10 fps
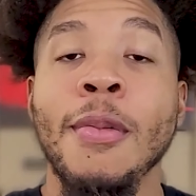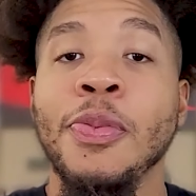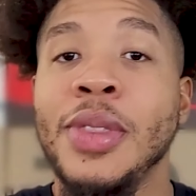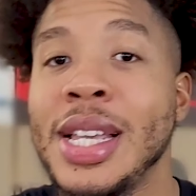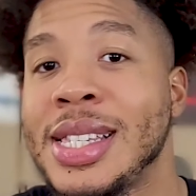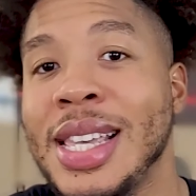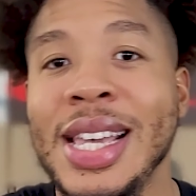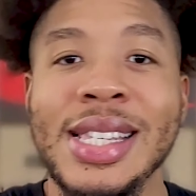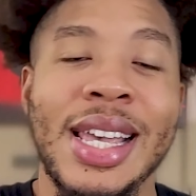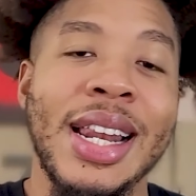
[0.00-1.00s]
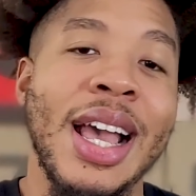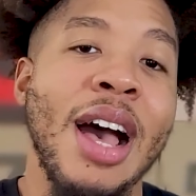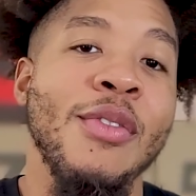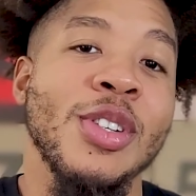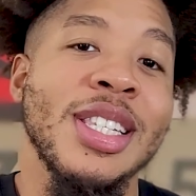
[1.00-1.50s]
This is in
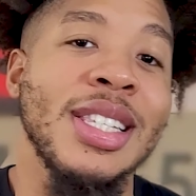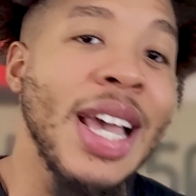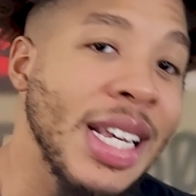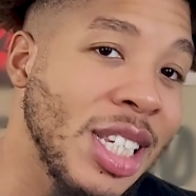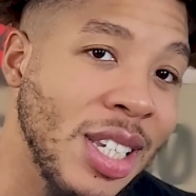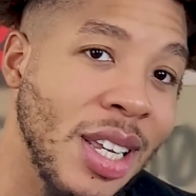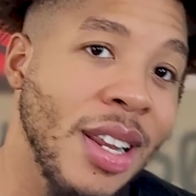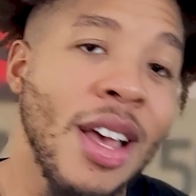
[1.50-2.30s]
conversation